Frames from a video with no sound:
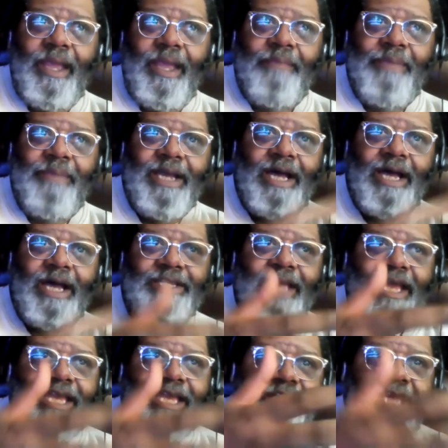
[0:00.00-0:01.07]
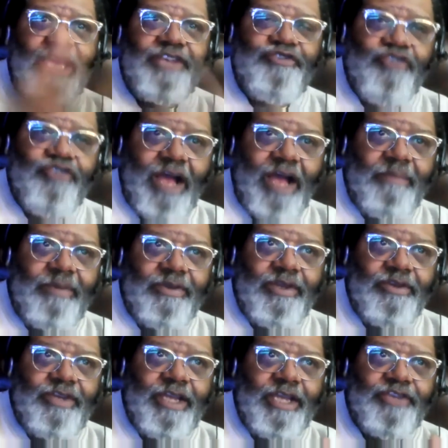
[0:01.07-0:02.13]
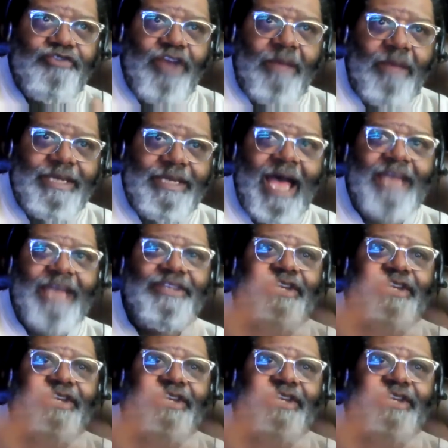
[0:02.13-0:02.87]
is because you get trauma, you get traumatized,